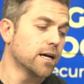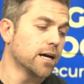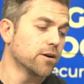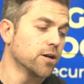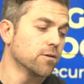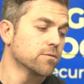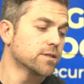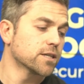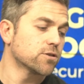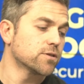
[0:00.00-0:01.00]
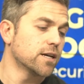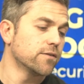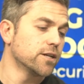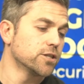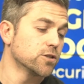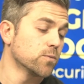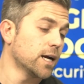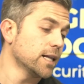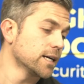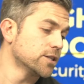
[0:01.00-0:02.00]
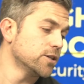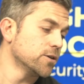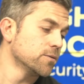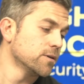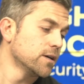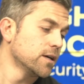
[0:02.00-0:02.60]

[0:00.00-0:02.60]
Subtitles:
I don't know, 6 or 7 inches. And what I like to do